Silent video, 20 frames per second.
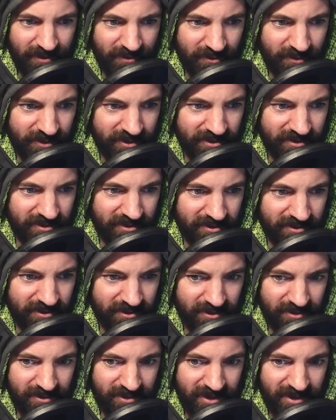We
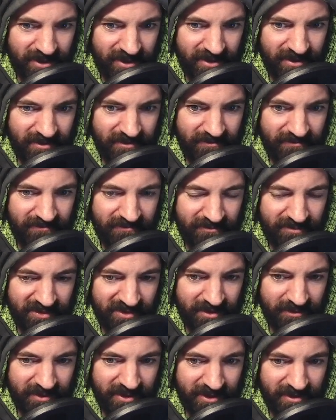do have
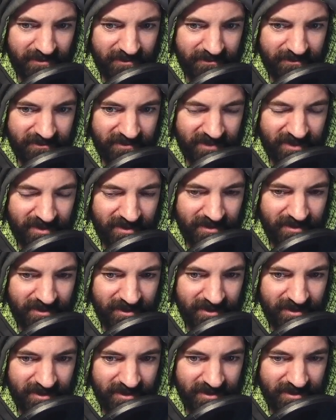plumbing.
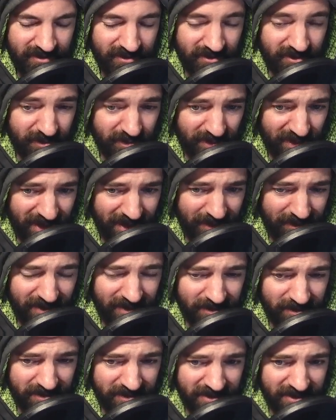So it's pipe
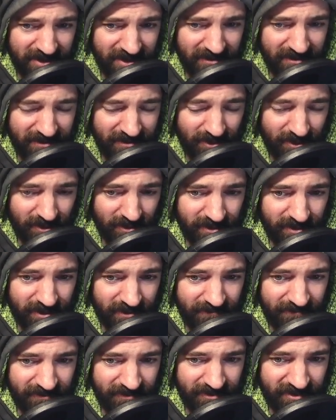emptying only
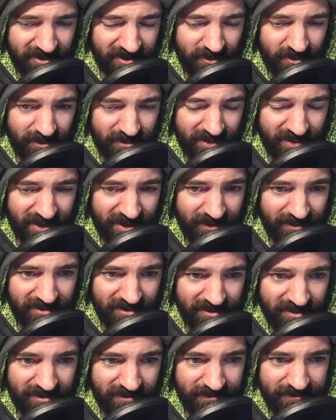for liquid
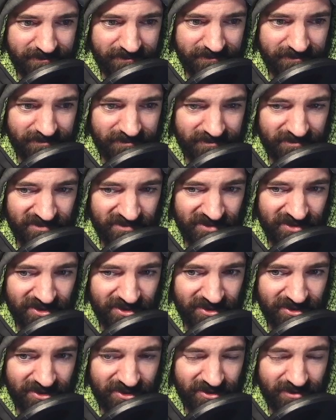pipes.
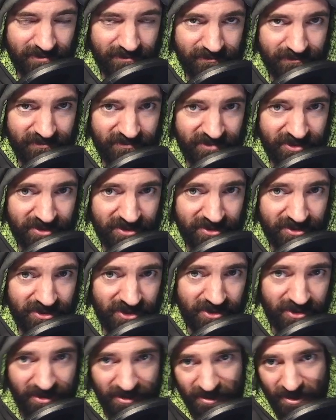Just so
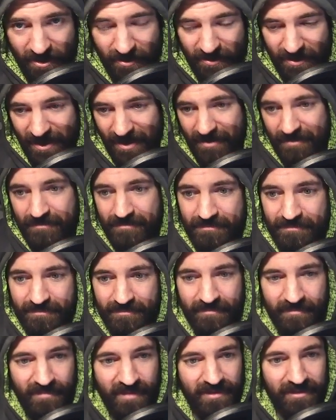you know that.
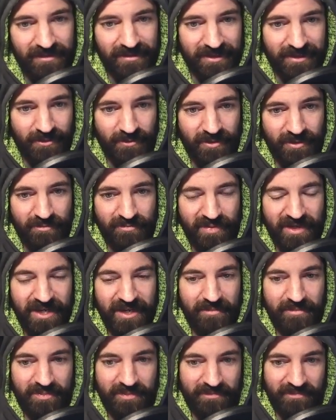Liquid
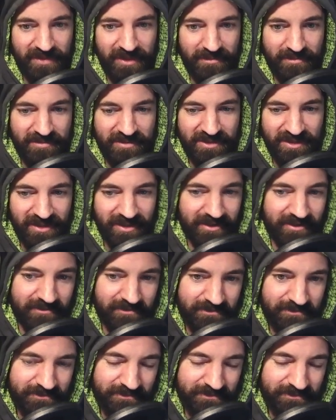pipe emptying.